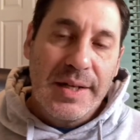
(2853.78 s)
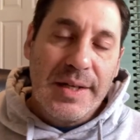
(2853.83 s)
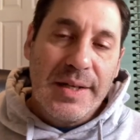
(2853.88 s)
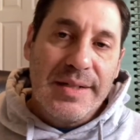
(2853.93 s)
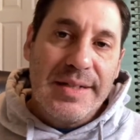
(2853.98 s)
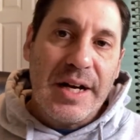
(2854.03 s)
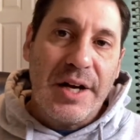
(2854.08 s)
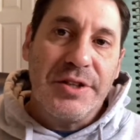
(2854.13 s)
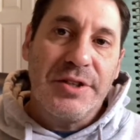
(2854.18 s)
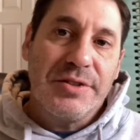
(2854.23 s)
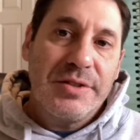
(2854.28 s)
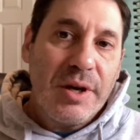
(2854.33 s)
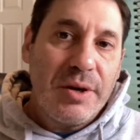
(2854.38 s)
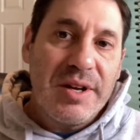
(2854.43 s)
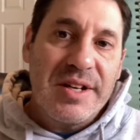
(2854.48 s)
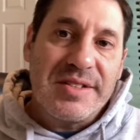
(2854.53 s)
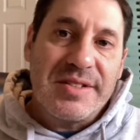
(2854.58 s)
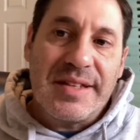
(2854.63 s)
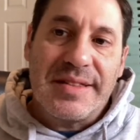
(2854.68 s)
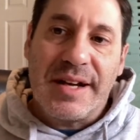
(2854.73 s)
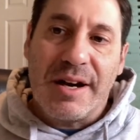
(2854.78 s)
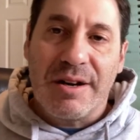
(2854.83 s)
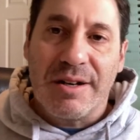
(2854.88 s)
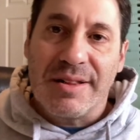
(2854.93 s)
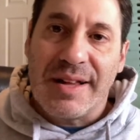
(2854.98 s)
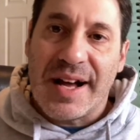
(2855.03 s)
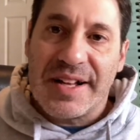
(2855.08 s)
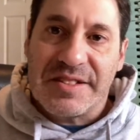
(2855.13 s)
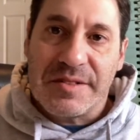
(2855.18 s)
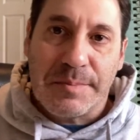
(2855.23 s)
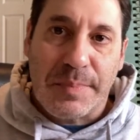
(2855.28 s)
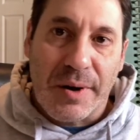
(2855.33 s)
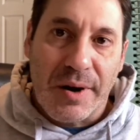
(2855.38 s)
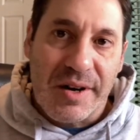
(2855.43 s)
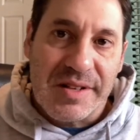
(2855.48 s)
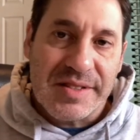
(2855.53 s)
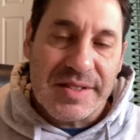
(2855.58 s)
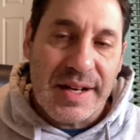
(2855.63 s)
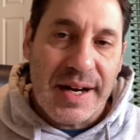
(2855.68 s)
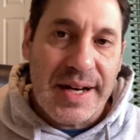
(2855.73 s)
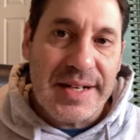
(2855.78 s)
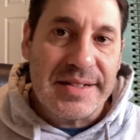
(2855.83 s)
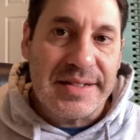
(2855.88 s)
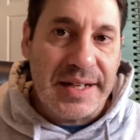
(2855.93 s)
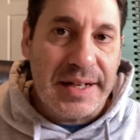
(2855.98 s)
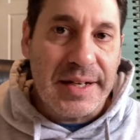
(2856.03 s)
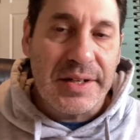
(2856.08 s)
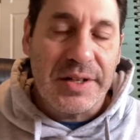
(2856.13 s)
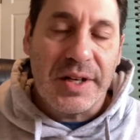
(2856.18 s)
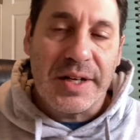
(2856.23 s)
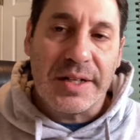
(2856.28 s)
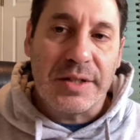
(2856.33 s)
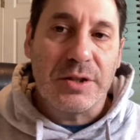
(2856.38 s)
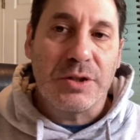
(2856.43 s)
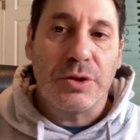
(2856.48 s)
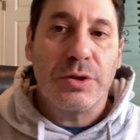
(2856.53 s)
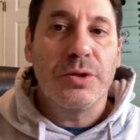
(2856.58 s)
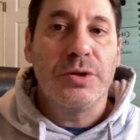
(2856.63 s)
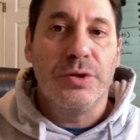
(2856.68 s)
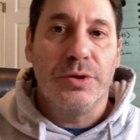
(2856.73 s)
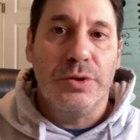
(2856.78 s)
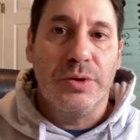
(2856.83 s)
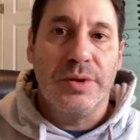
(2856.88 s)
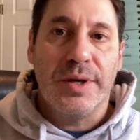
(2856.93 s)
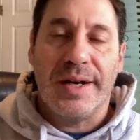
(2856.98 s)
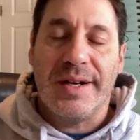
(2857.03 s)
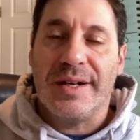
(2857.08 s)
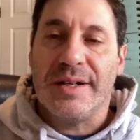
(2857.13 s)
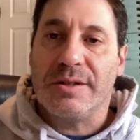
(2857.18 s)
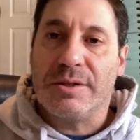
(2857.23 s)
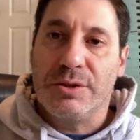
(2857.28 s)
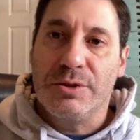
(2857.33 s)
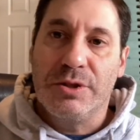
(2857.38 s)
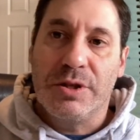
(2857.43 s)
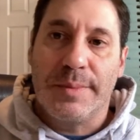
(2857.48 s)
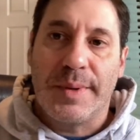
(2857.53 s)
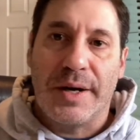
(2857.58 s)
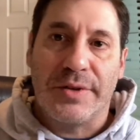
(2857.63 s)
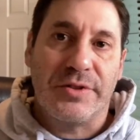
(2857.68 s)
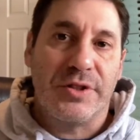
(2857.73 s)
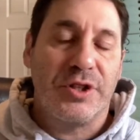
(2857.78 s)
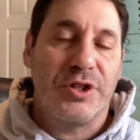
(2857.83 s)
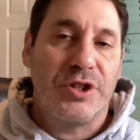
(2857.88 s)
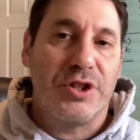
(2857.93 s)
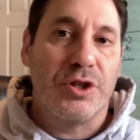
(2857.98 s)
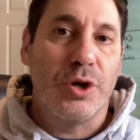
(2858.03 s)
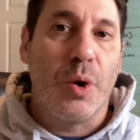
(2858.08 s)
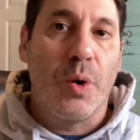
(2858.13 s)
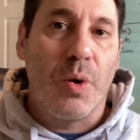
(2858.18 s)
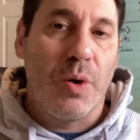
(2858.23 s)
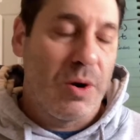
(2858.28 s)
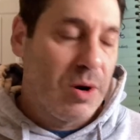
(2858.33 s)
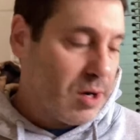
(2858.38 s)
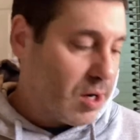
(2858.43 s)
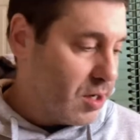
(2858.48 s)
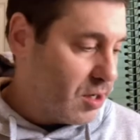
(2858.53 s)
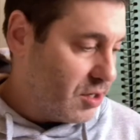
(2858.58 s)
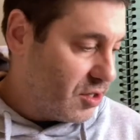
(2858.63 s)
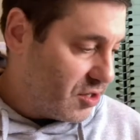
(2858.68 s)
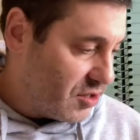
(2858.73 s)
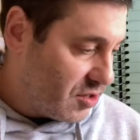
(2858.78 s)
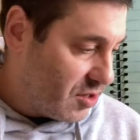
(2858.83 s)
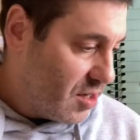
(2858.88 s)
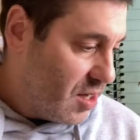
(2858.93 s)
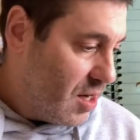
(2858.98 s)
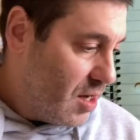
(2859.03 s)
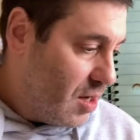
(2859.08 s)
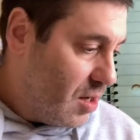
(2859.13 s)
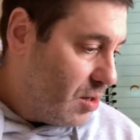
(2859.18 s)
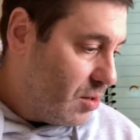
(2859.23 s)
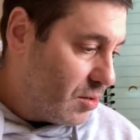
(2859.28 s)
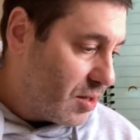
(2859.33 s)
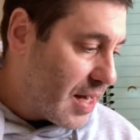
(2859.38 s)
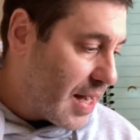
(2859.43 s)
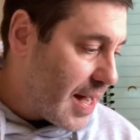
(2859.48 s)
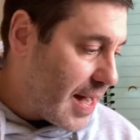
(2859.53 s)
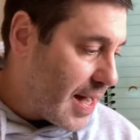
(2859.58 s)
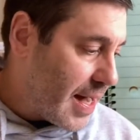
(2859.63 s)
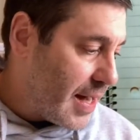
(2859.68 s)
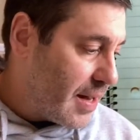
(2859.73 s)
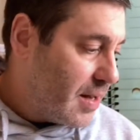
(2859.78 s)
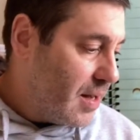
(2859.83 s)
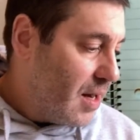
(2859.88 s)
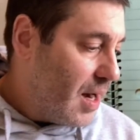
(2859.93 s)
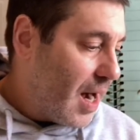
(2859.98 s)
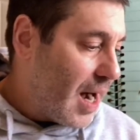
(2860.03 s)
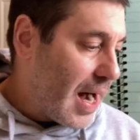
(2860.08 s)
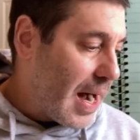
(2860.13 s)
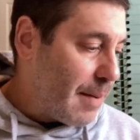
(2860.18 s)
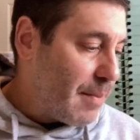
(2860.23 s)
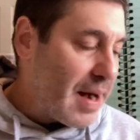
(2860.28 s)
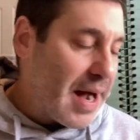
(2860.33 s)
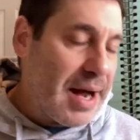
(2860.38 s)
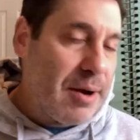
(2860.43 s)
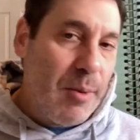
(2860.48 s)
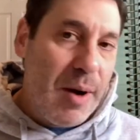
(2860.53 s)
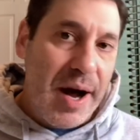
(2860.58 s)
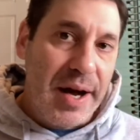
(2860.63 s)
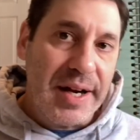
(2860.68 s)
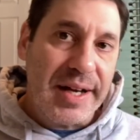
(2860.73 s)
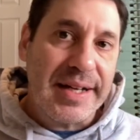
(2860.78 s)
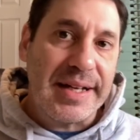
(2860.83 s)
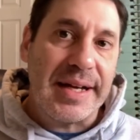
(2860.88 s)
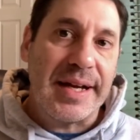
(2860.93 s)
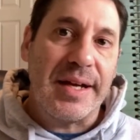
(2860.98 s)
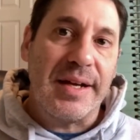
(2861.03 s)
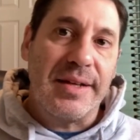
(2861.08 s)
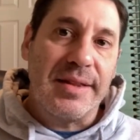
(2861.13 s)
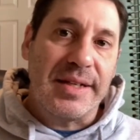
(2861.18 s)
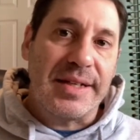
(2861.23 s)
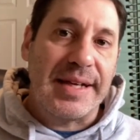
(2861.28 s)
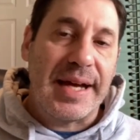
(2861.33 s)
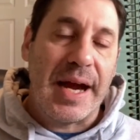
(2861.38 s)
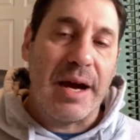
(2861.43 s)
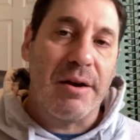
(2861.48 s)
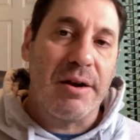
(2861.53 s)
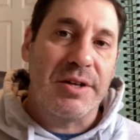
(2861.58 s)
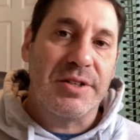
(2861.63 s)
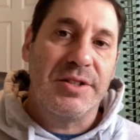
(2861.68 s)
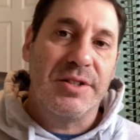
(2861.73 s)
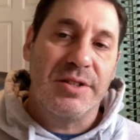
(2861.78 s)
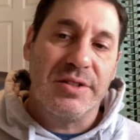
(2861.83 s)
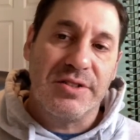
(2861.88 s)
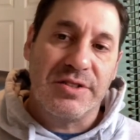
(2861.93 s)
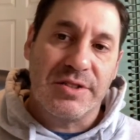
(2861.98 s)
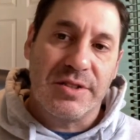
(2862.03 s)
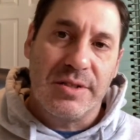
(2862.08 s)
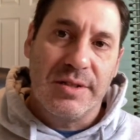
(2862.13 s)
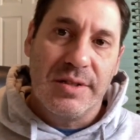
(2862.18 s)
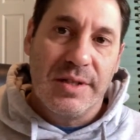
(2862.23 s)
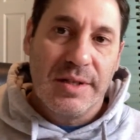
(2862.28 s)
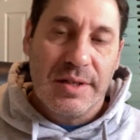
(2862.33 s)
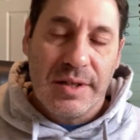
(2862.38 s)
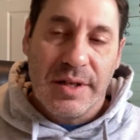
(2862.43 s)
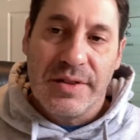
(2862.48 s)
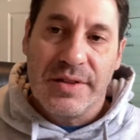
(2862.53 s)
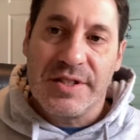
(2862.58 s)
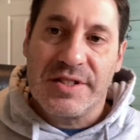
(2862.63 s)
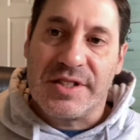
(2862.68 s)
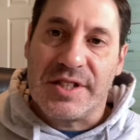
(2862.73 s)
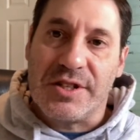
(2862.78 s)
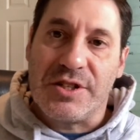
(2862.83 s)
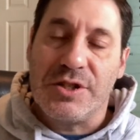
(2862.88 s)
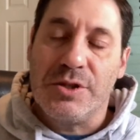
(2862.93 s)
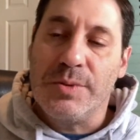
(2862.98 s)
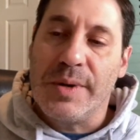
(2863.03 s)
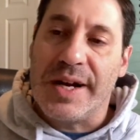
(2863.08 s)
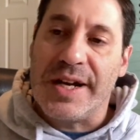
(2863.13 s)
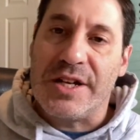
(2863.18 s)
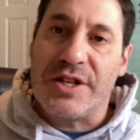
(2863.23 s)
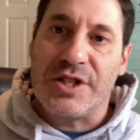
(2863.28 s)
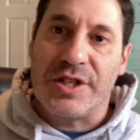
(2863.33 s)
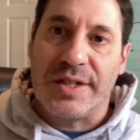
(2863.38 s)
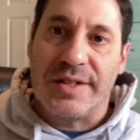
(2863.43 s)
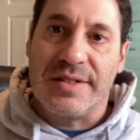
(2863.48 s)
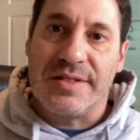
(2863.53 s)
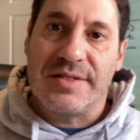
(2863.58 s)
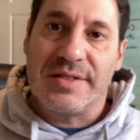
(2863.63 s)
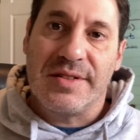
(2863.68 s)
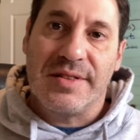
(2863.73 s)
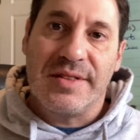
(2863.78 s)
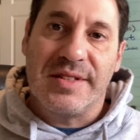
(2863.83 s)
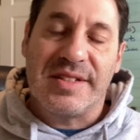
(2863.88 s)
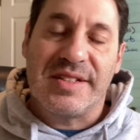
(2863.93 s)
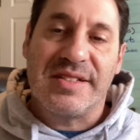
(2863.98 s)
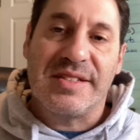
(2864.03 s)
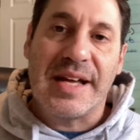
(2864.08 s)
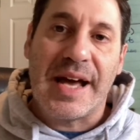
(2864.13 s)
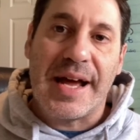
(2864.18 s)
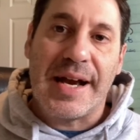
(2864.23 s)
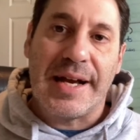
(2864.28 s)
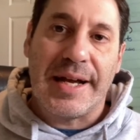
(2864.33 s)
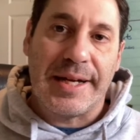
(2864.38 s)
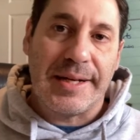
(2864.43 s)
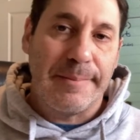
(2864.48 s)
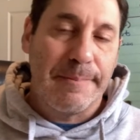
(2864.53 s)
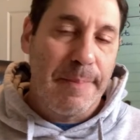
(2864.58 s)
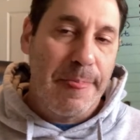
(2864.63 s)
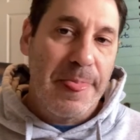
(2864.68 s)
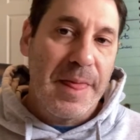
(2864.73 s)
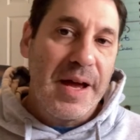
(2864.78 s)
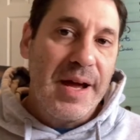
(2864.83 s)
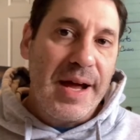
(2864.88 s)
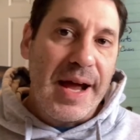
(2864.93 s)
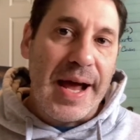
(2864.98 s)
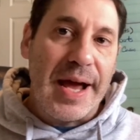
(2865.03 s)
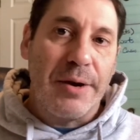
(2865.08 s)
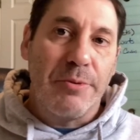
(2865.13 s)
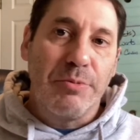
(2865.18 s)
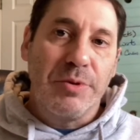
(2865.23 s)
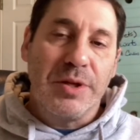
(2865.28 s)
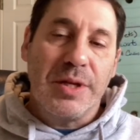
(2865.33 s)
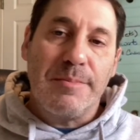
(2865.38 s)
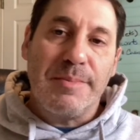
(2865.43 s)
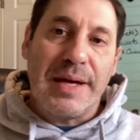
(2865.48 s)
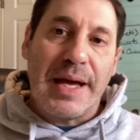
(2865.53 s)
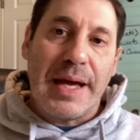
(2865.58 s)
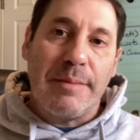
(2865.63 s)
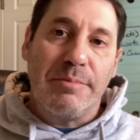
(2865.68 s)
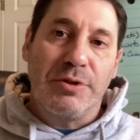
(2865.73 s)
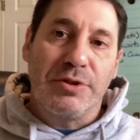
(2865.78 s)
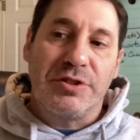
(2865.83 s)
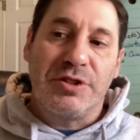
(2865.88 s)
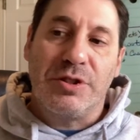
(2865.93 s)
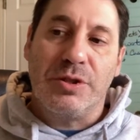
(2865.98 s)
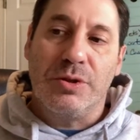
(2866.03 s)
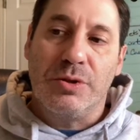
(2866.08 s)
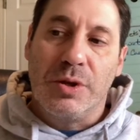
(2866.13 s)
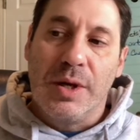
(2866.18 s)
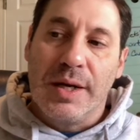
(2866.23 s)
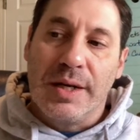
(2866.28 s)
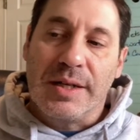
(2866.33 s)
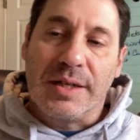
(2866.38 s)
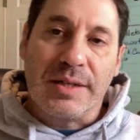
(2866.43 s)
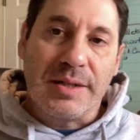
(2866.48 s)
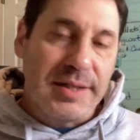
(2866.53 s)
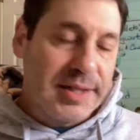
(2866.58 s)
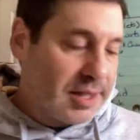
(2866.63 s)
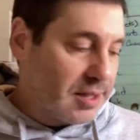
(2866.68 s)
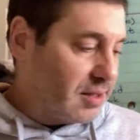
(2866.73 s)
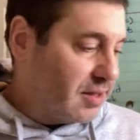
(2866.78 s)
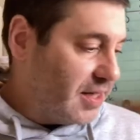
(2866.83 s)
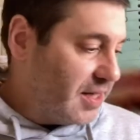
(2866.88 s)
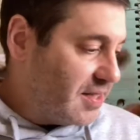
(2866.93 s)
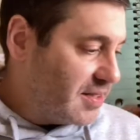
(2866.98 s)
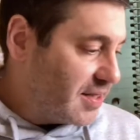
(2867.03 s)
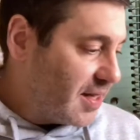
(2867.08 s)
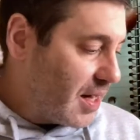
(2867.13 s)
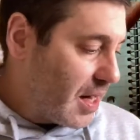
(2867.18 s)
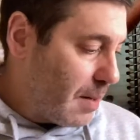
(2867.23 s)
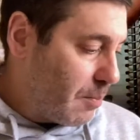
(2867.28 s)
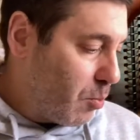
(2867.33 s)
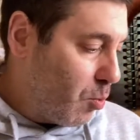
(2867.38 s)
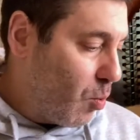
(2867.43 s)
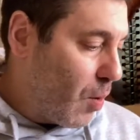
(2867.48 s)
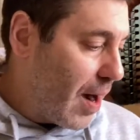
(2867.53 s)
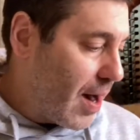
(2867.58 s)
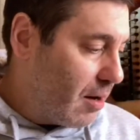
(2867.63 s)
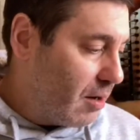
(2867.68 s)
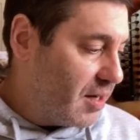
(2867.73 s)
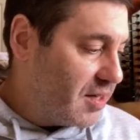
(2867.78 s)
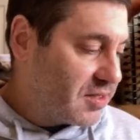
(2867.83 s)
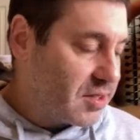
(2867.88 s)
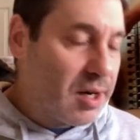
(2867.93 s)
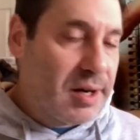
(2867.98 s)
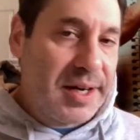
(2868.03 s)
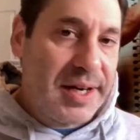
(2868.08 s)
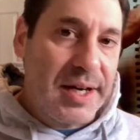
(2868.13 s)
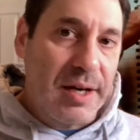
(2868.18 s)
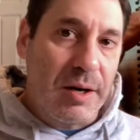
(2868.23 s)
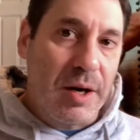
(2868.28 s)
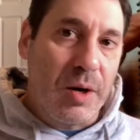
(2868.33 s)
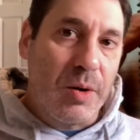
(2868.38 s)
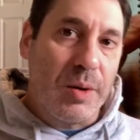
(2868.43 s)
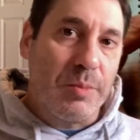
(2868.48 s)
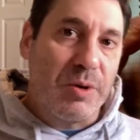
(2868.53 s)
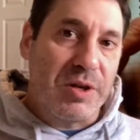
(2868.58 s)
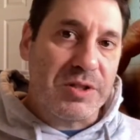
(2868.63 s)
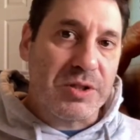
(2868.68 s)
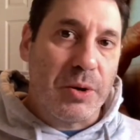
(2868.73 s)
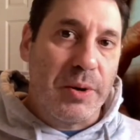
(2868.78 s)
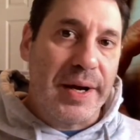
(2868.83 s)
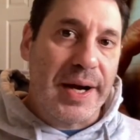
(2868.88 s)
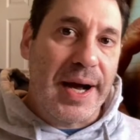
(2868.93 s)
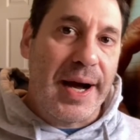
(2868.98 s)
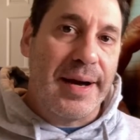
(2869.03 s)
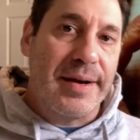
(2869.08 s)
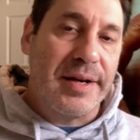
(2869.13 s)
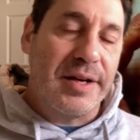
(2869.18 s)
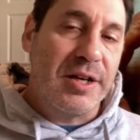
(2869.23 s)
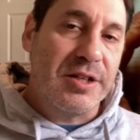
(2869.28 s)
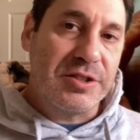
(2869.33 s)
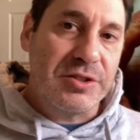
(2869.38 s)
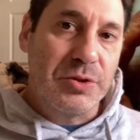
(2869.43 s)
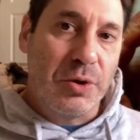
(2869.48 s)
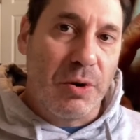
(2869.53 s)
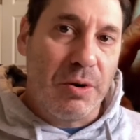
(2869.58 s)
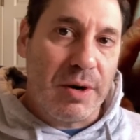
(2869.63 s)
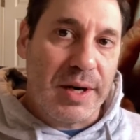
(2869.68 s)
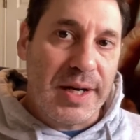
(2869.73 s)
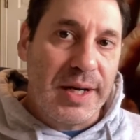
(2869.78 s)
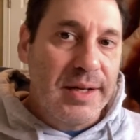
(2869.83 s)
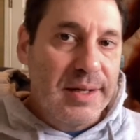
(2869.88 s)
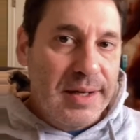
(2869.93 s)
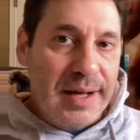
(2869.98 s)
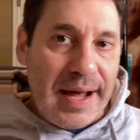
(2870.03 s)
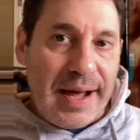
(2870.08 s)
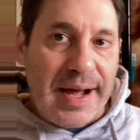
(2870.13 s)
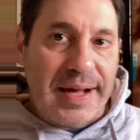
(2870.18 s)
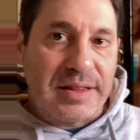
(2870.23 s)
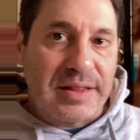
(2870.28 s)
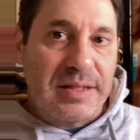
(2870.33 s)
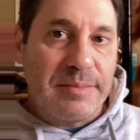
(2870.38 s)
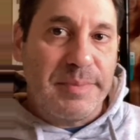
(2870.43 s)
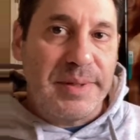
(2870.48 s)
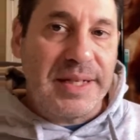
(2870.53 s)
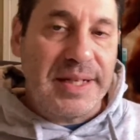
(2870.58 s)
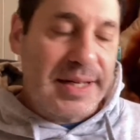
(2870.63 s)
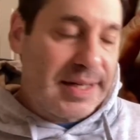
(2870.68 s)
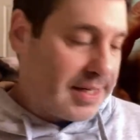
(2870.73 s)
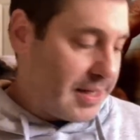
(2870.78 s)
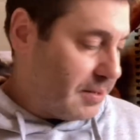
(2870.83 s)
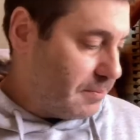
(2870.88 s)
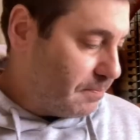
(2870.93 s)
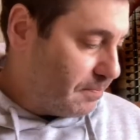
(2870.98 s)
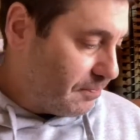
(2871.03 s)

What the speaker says: Now you'll notice there are lots of parts that I didn't include. I didn't include about the chores, okay? I want to get the characters, the situations, the setting, and really be able to clearly set up where is our hero and what's going on in our story at the beginning.